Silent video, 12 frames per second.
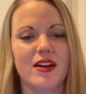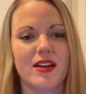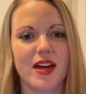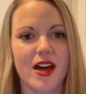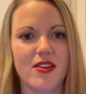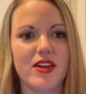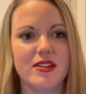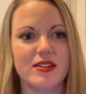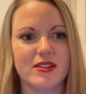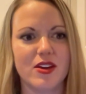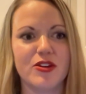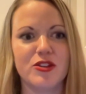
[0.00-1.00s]
can they
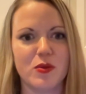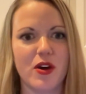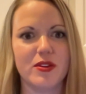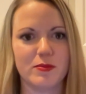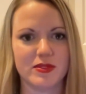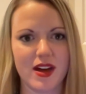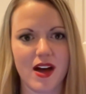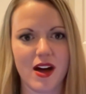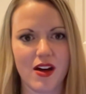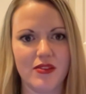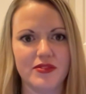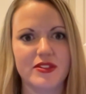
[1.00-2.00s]
sell you on
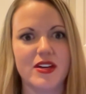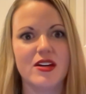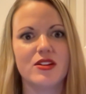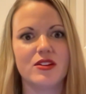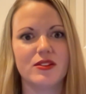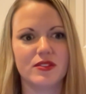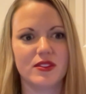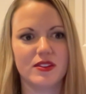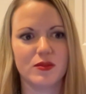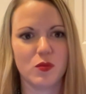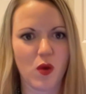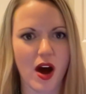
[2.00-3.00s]
themselves?
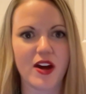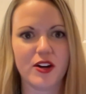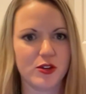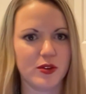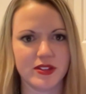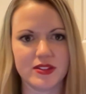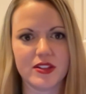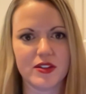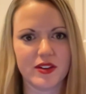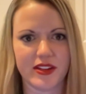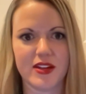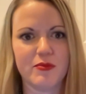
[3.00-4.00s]
Why are you
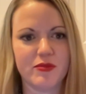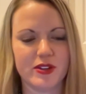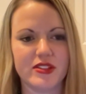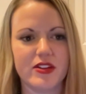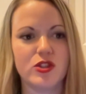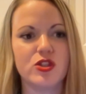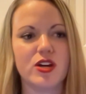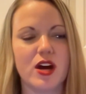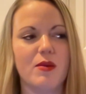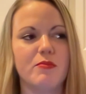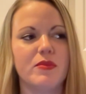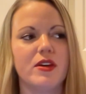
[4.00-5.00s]
considering them for a sales
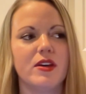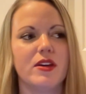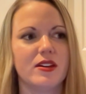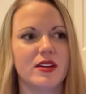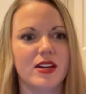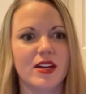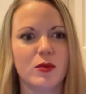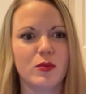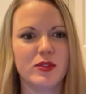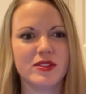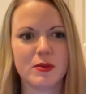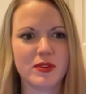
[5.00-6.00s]
job? It
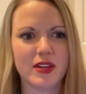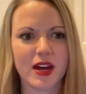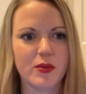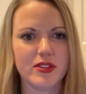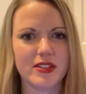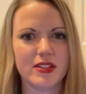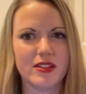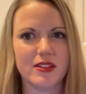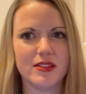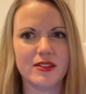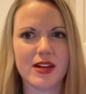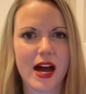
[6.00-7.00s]
was something I was
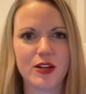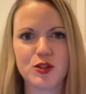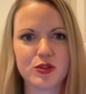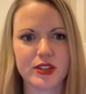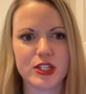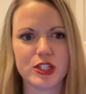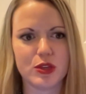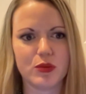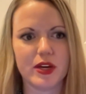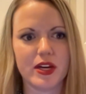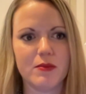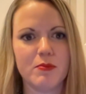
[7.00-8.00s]
naturally
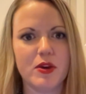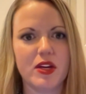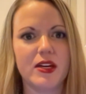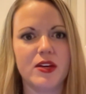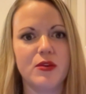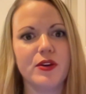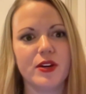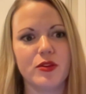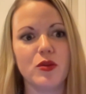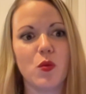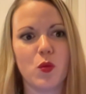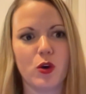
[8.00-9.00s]
doing, but mm-hmm. hearing mm-hmm.
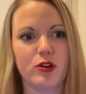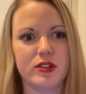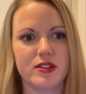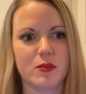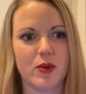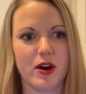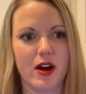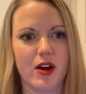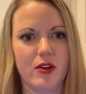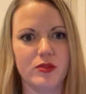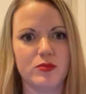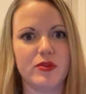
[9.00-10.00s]
the words somewhere
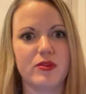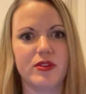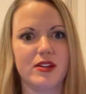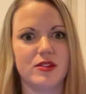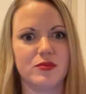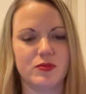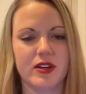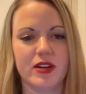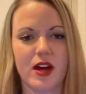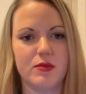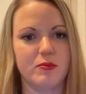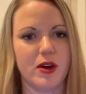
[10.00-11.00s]
else, whether that's
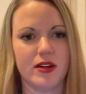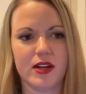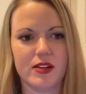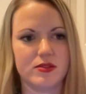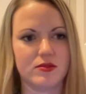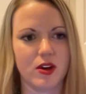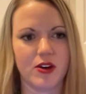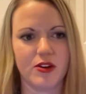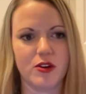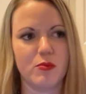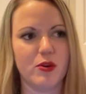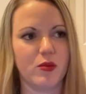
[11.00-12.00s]
again podcast,
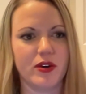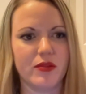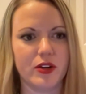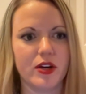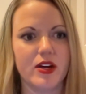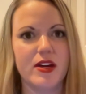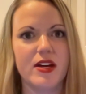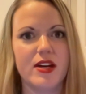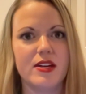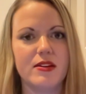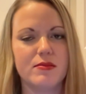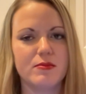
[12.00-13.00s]
audiobook, whatever,
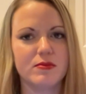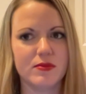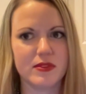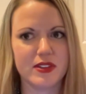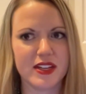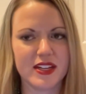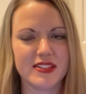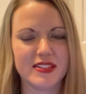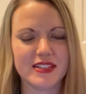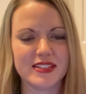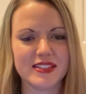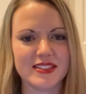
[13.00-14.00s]
it,
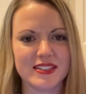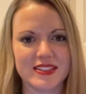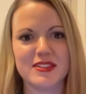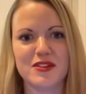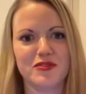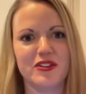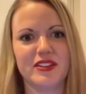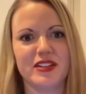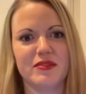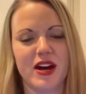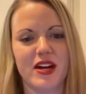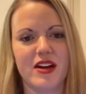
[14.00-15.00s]
it sits differently, right?